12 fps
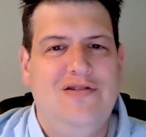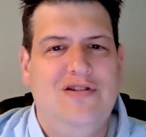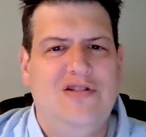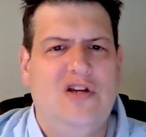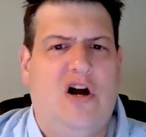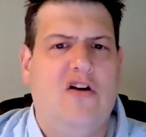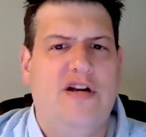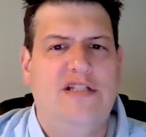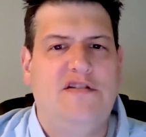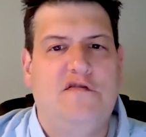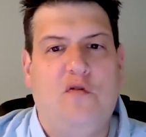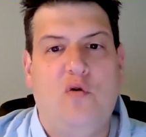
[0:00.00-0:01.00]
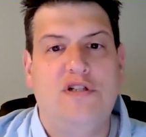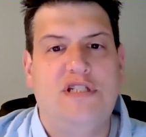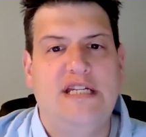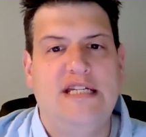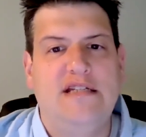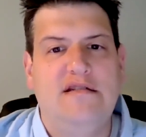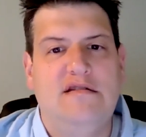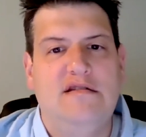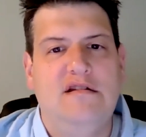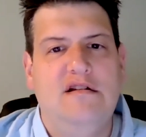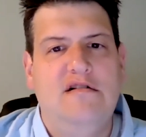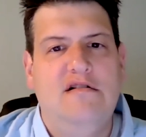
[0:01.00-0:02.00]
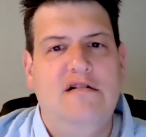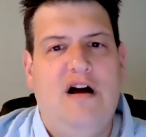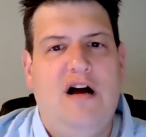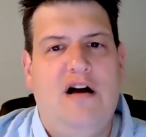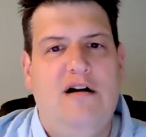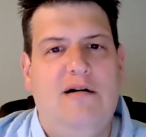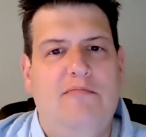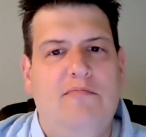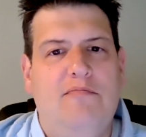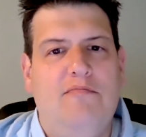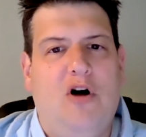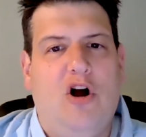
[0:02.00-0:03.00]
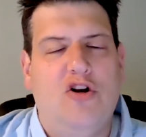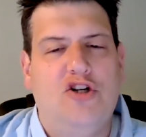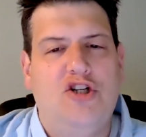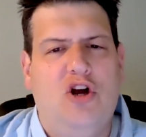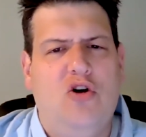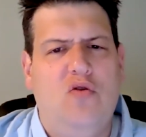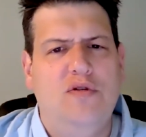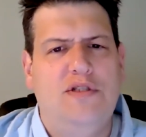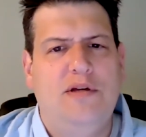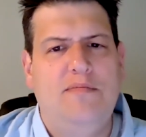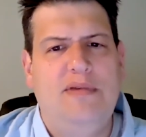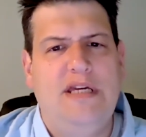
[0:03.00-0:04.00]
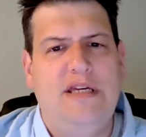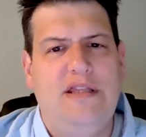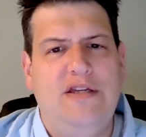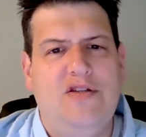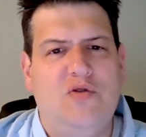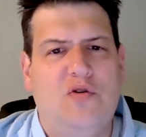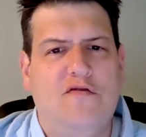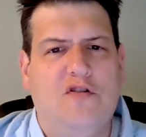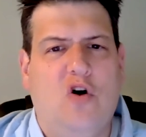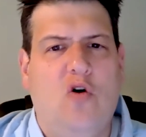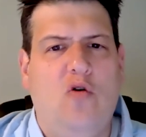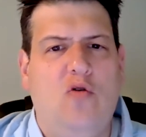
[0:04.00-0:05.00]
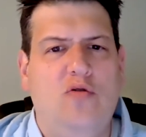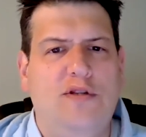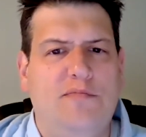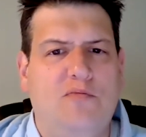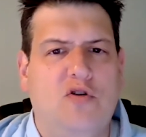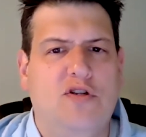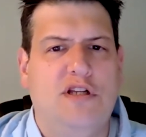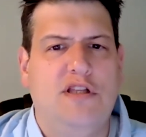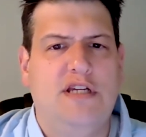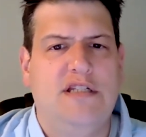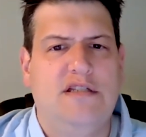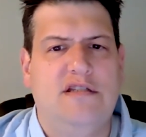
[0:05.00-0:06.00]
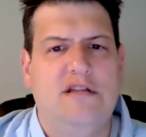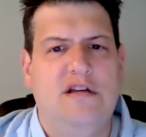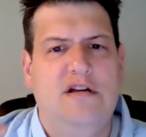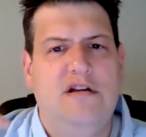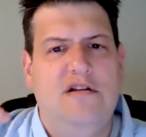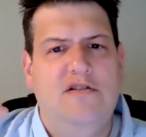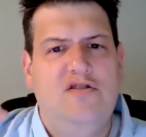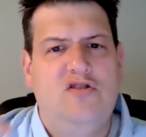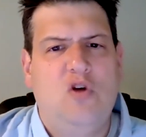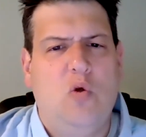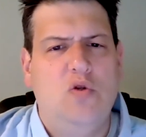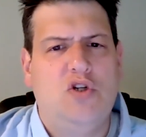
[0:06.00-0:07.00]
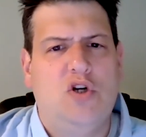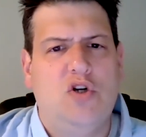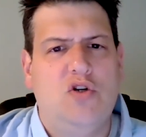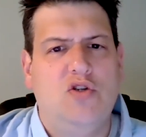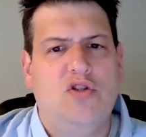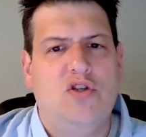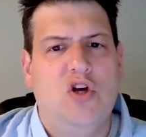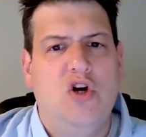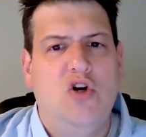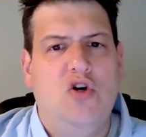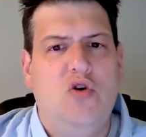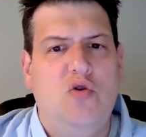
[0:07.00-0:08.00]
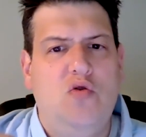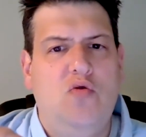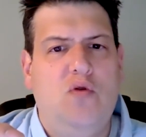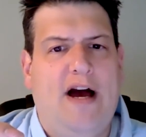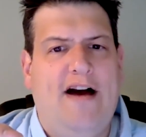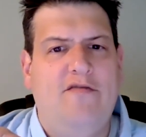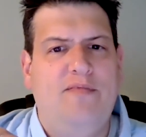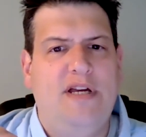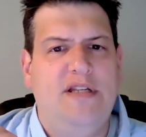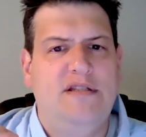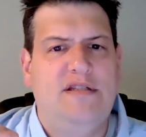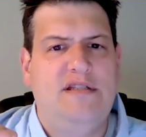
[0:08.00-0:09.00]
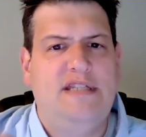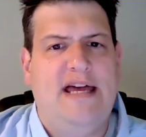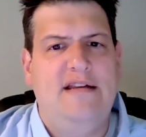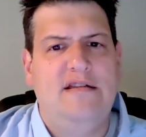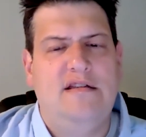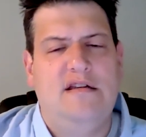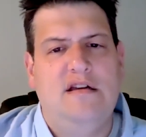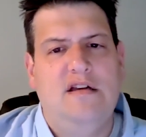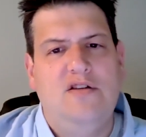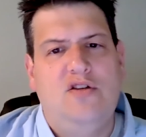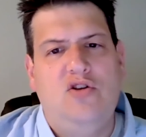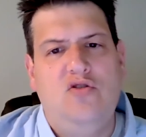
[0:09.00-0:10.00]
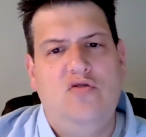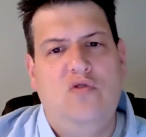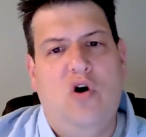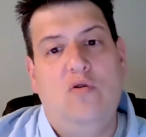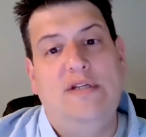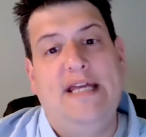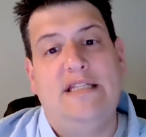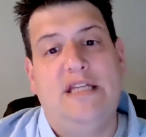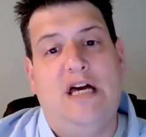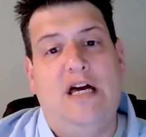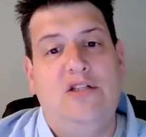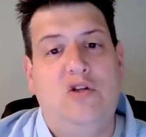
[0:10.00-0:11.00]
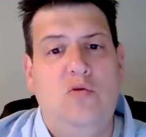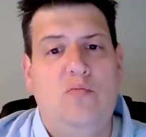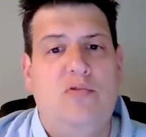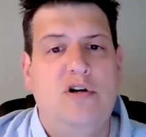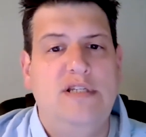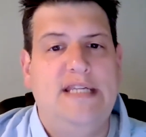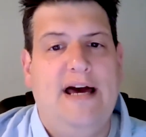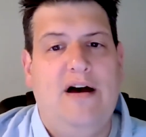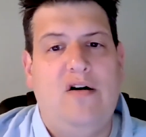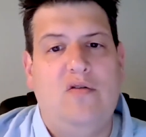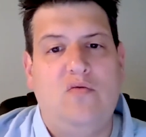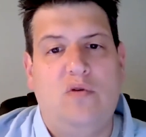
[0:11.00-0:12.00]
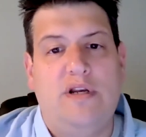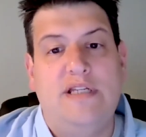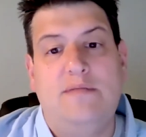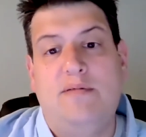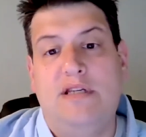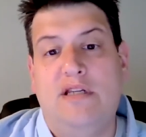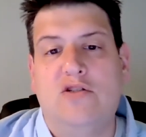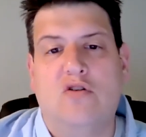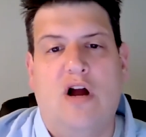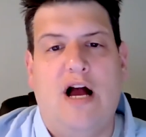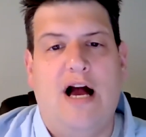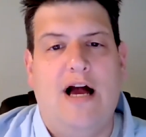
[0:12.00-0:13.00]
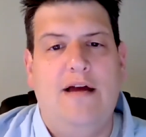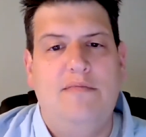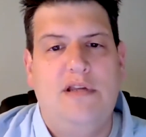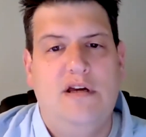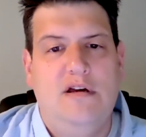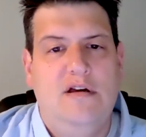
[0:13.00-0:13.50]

czarist forces are shown to be these sort of cold and merciless soldiers who have been sent to Odessa to put down what has been described